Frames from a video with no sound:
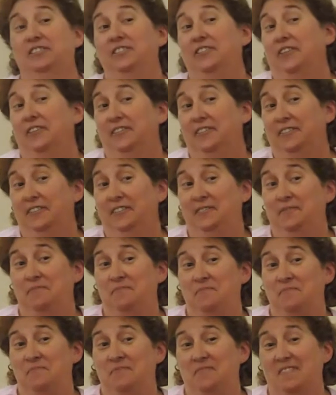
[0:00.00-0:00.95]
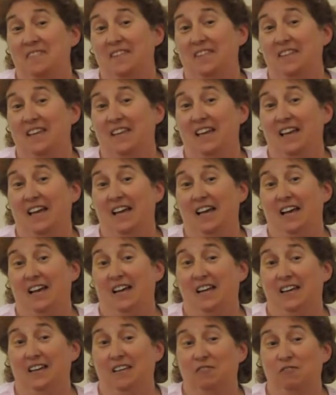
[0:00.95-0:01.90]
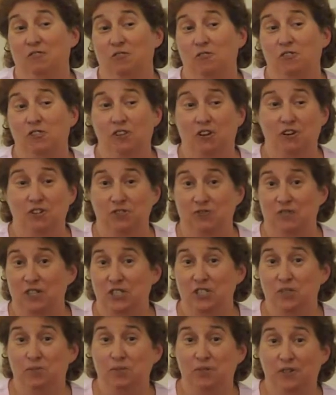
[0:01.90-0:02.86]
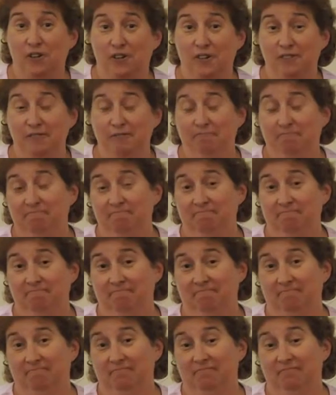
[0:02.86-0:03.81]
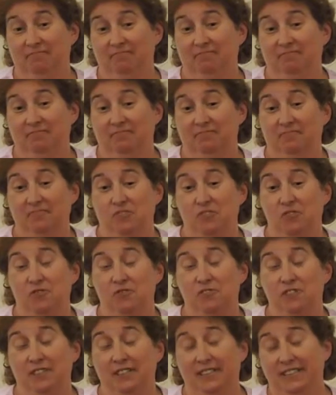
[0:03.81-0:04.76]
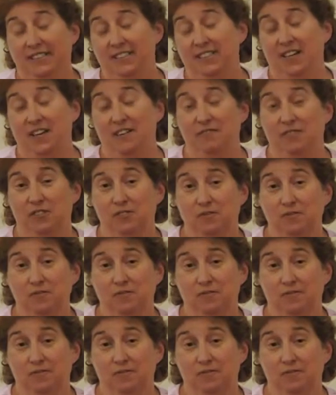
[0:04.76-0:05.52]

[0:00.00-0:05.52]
Tucker. I grow a large vegetable garden over on Dix Avenue.